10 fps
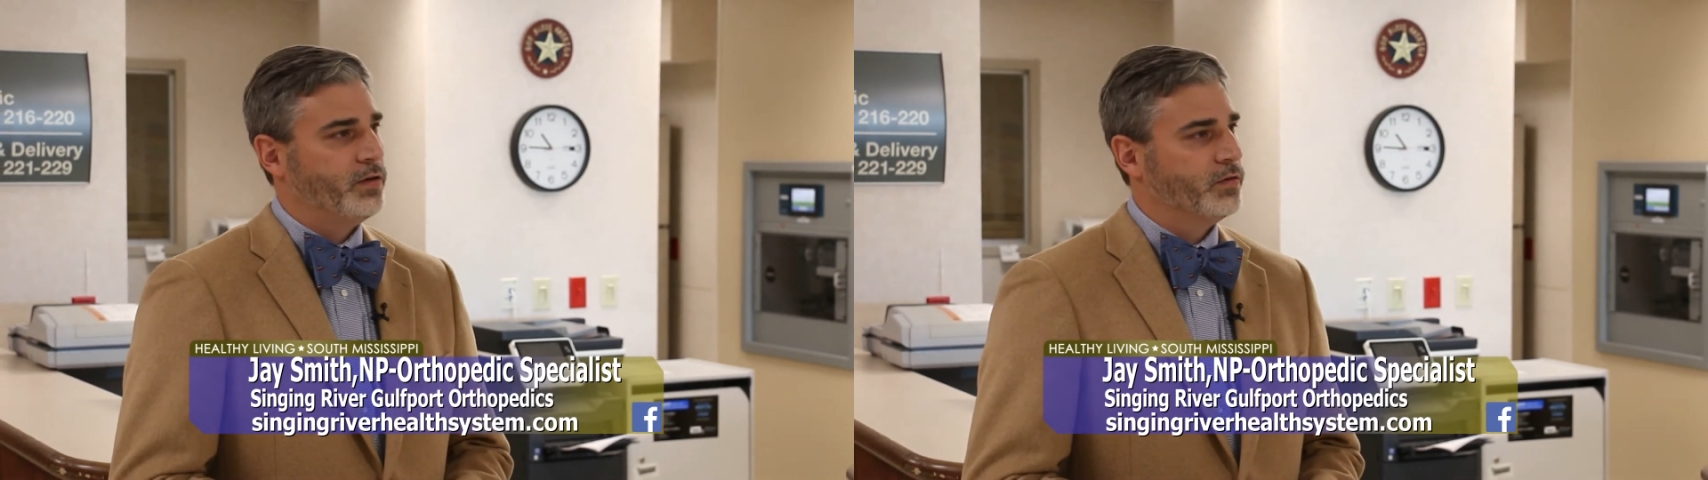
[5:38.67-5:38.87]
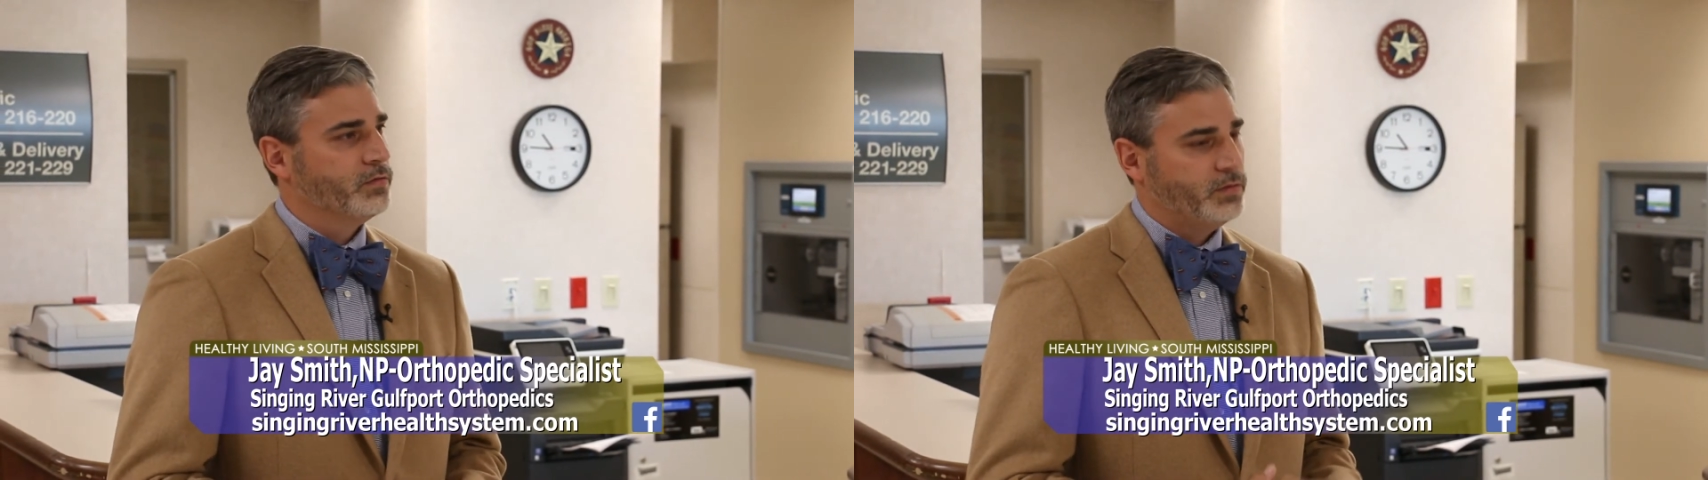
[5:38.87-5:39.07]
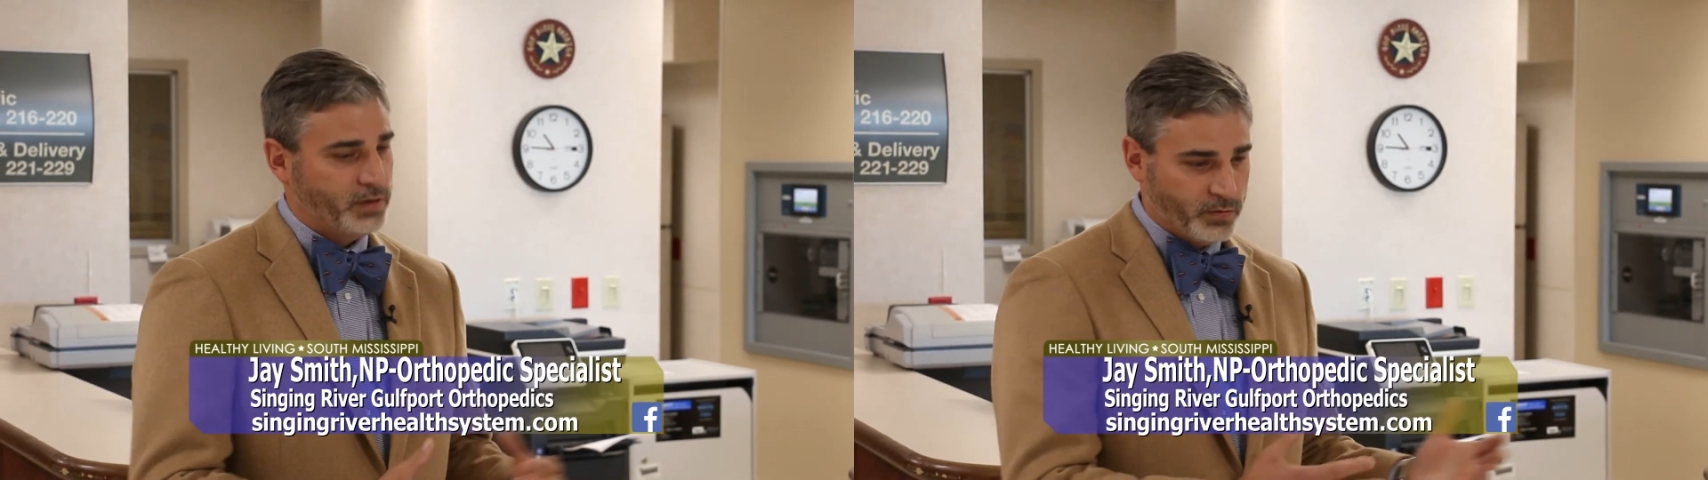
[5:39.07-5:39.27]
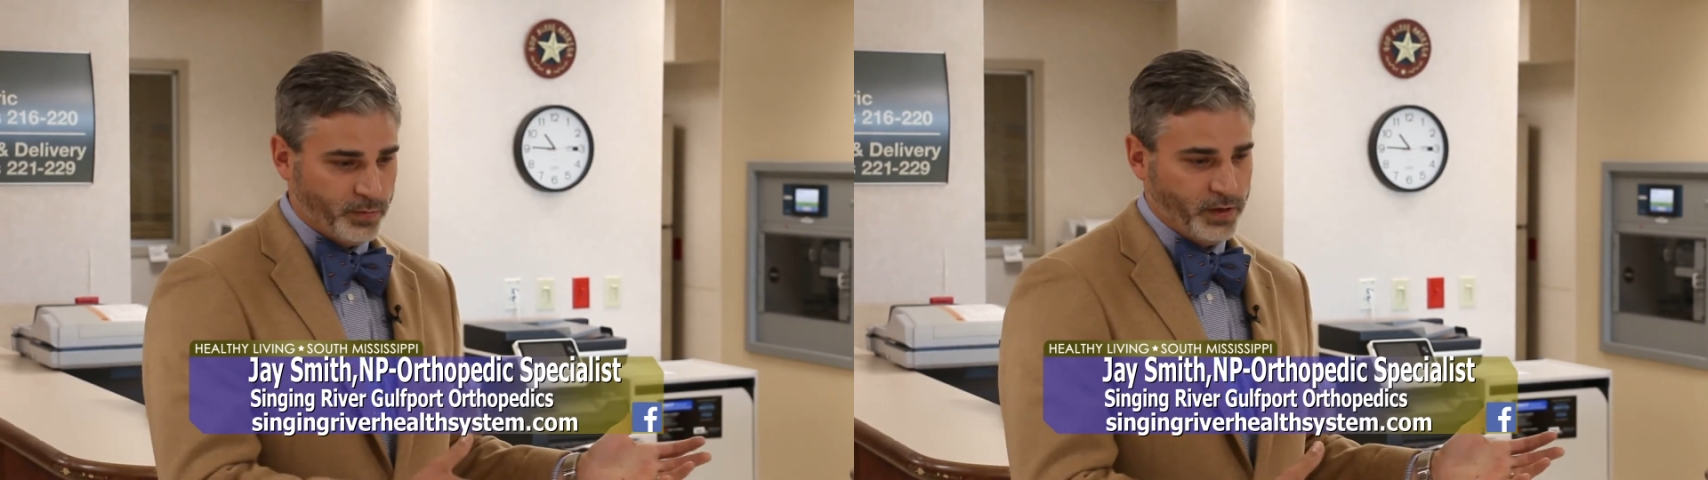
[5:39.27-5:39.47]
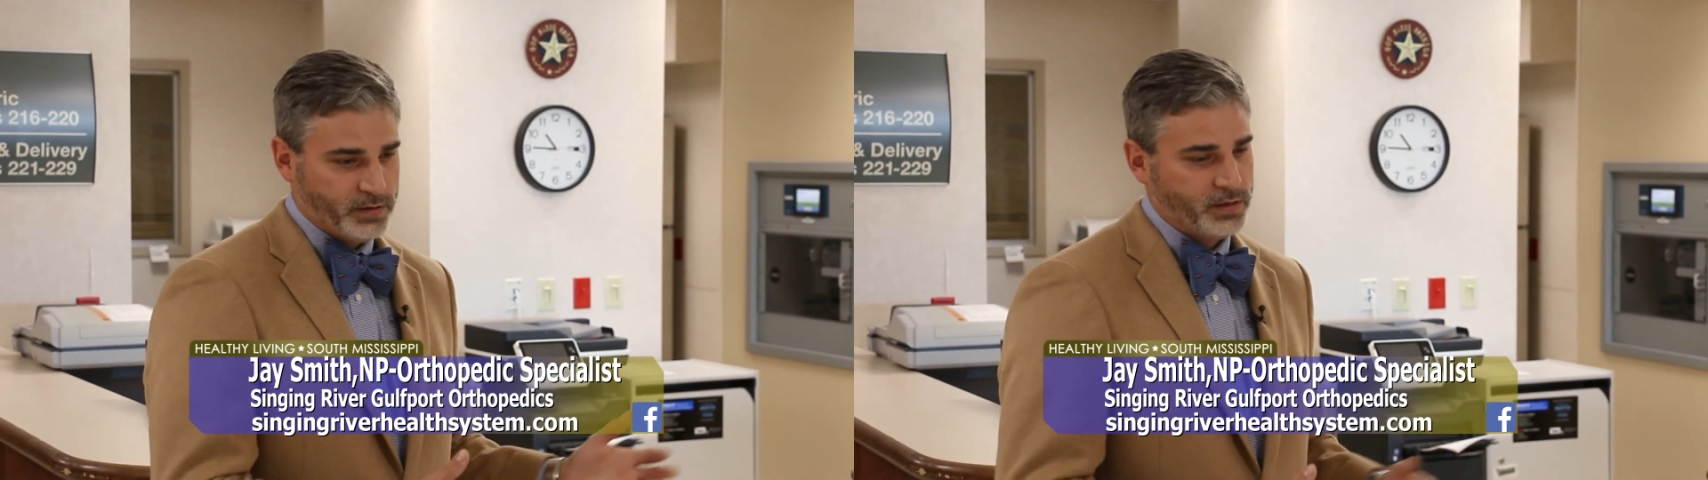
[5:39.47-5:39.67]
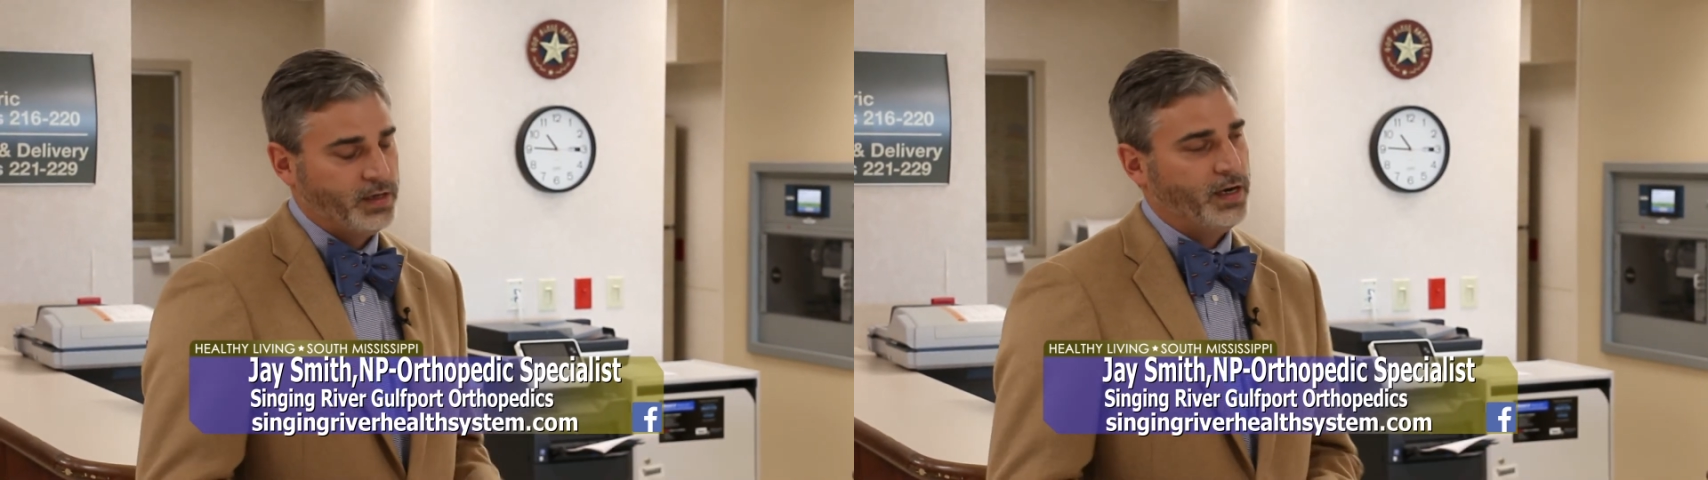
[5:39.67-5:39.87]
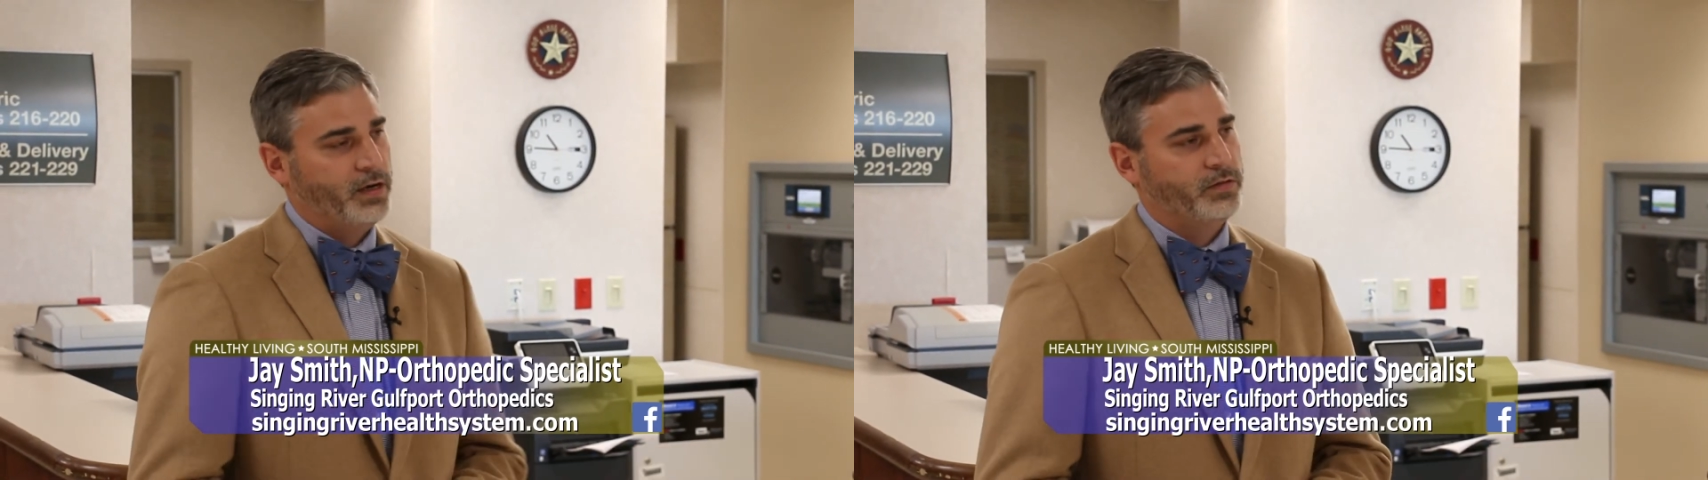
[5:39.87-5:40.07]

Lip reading: or you can replace the tire.